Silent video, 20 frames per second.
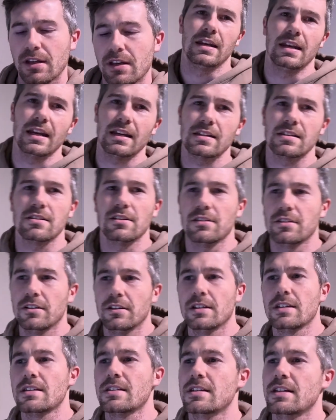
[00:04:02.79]
Next on the
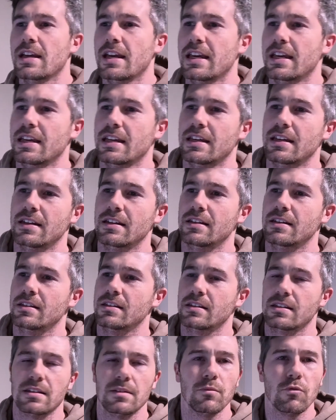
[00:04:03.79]
list
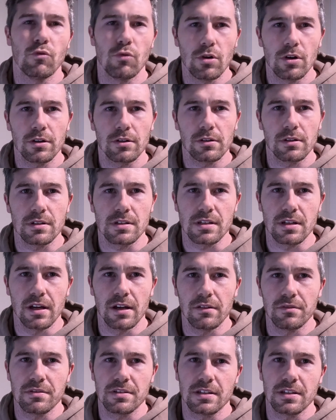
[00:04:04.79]
is some water reserve.